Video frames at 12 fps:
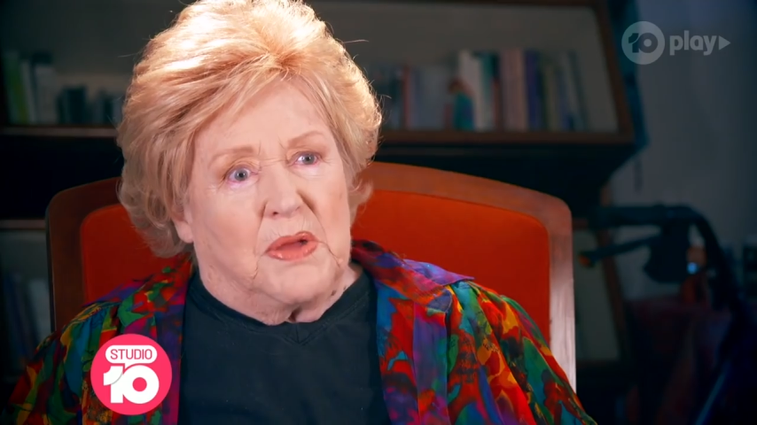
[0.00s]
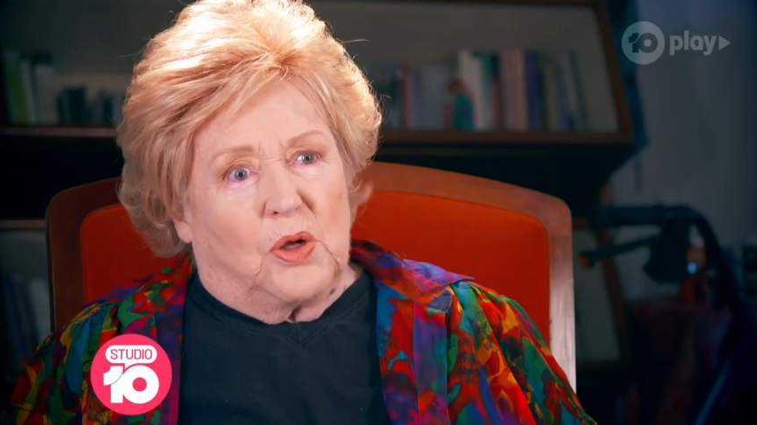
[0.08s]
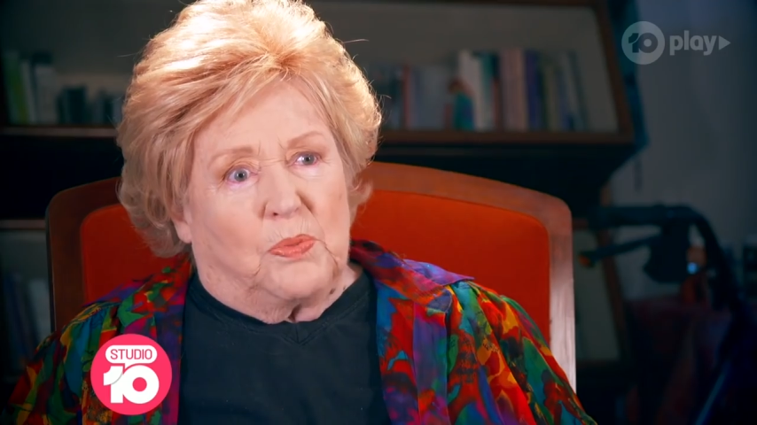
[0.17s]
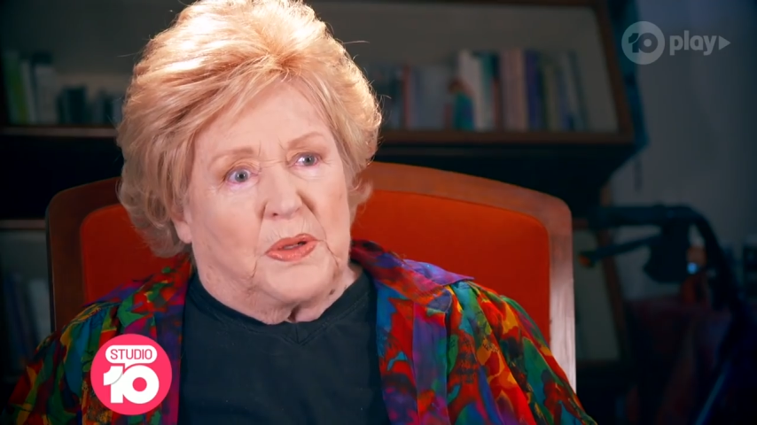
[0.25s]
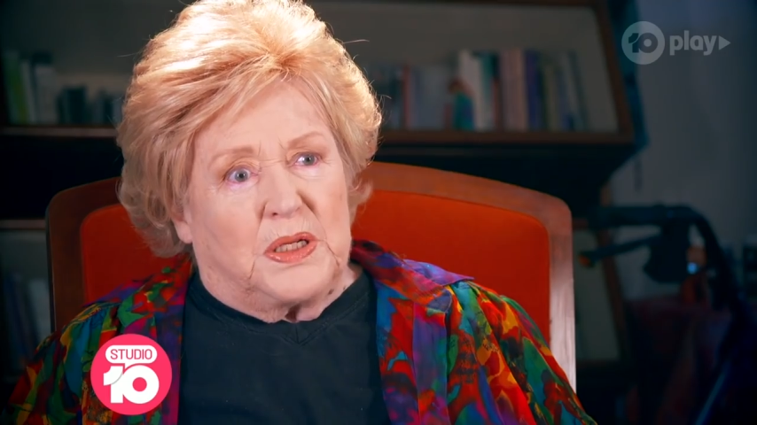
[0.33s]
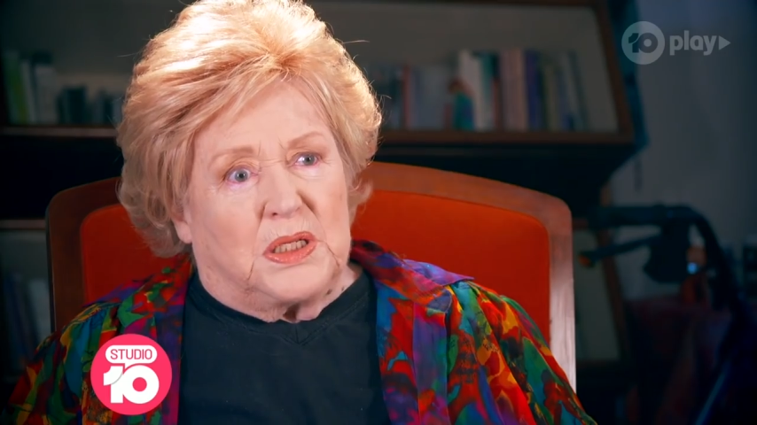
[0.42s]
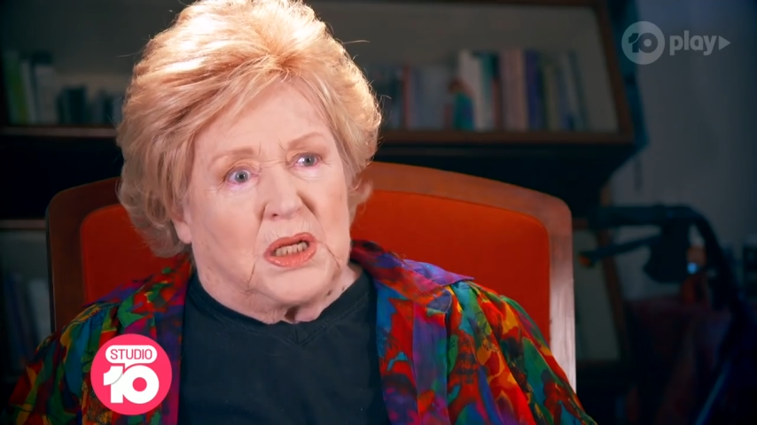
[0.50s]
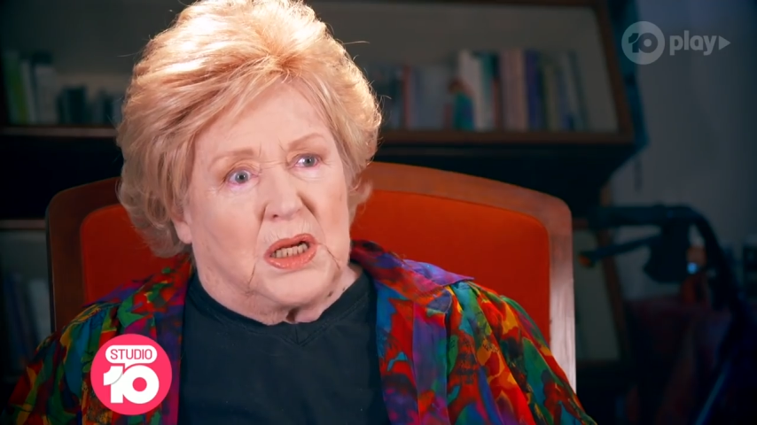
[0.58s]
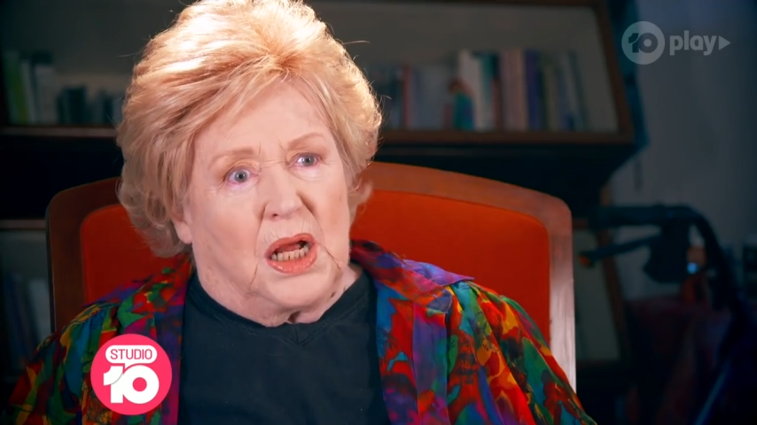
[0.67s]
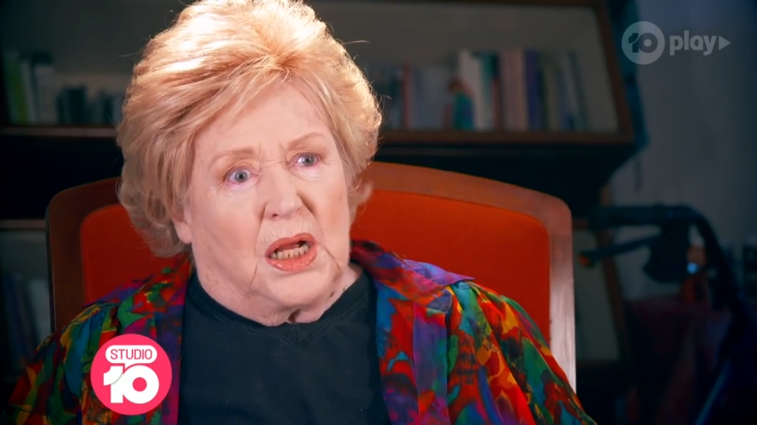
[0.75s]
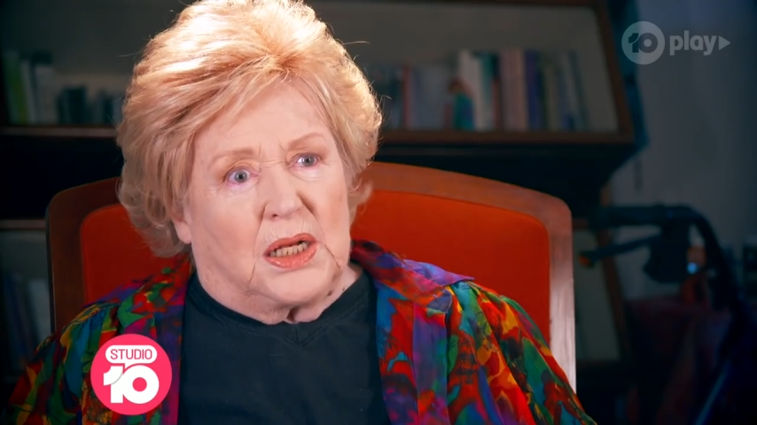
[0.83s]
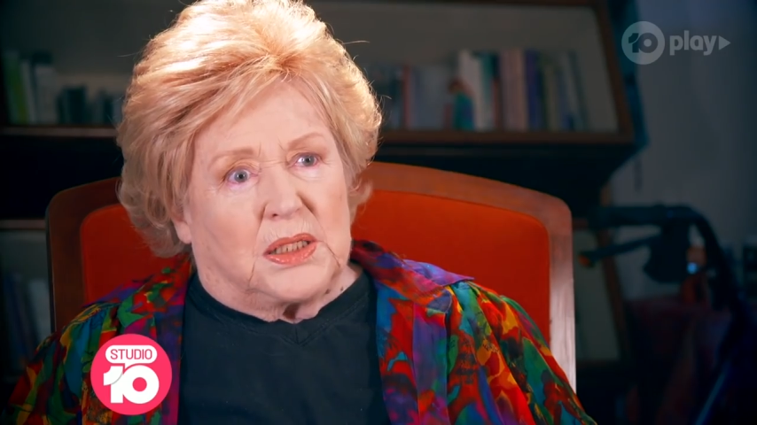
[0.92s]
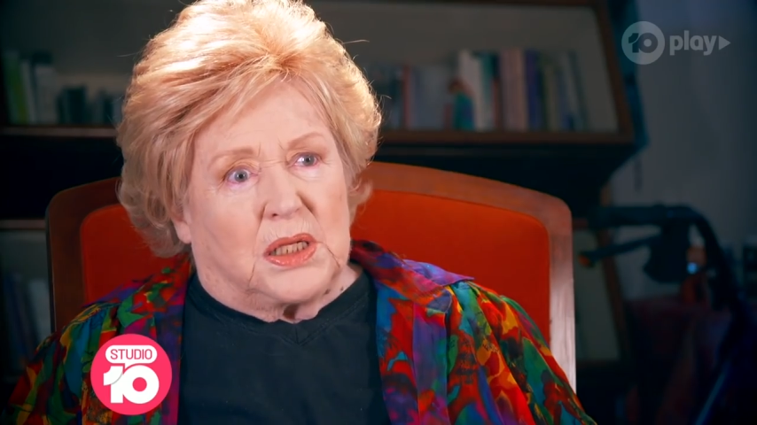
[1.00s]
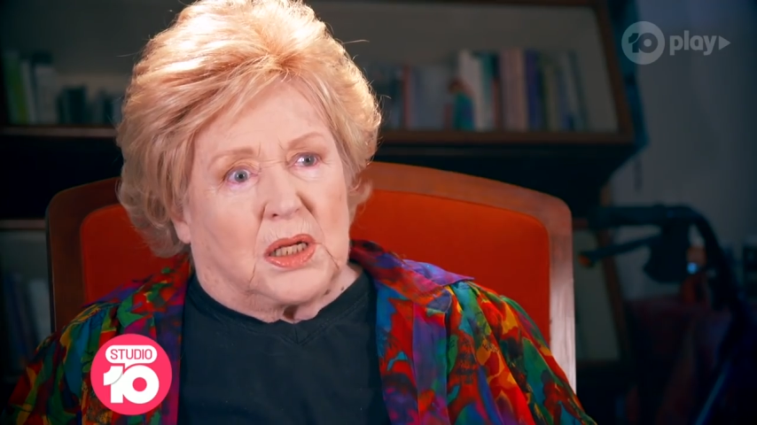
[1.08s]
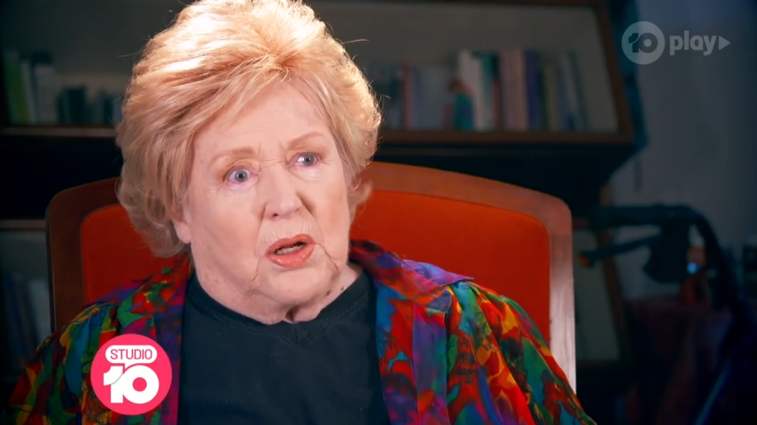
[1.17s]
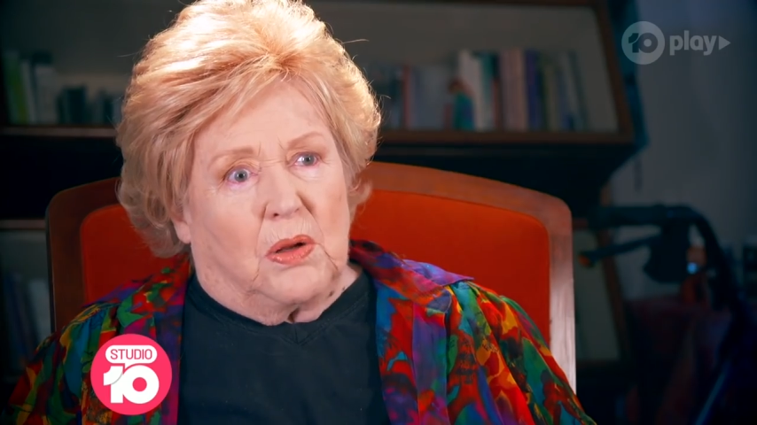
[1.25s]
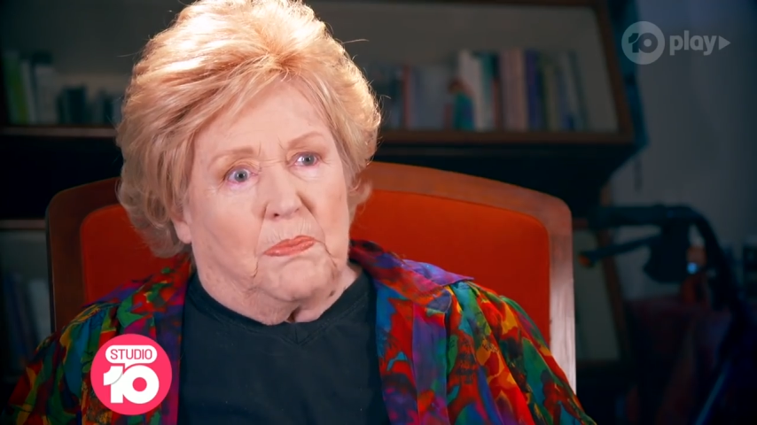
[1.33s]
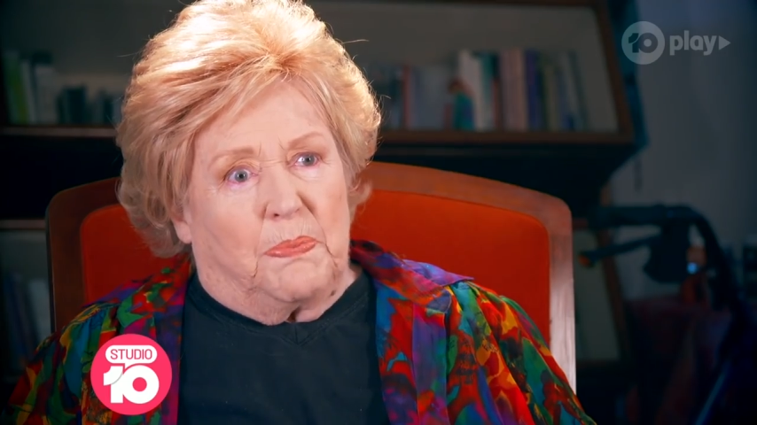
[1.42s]
Melbourne Tonight to
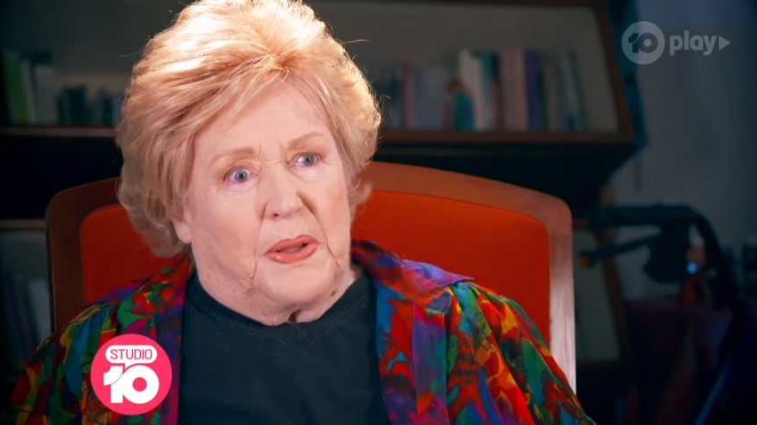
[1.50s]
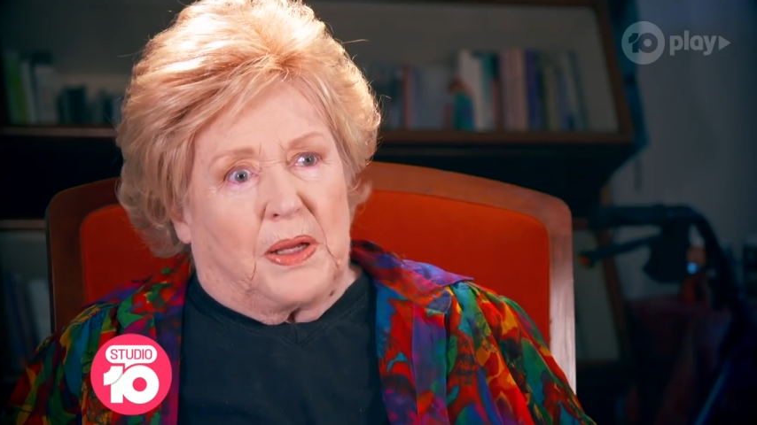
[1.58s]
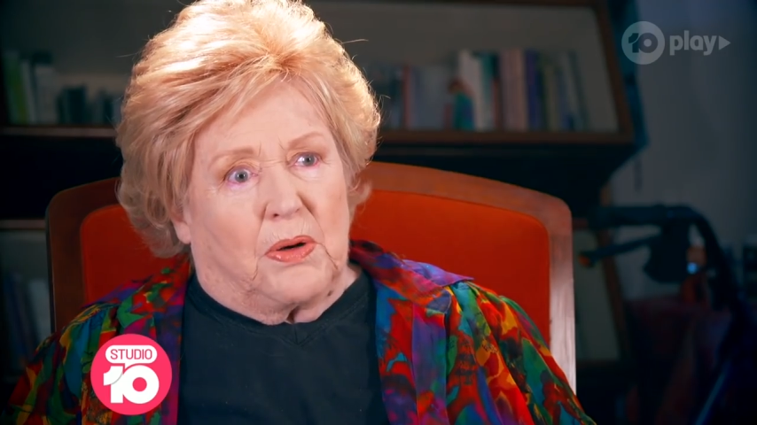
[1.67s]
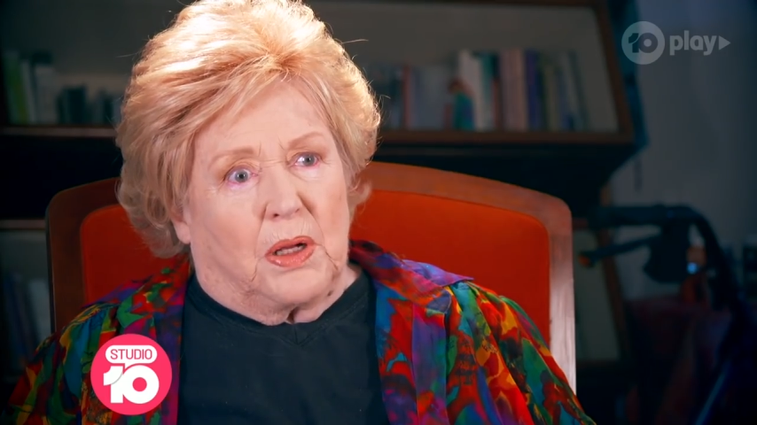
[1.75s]
compere.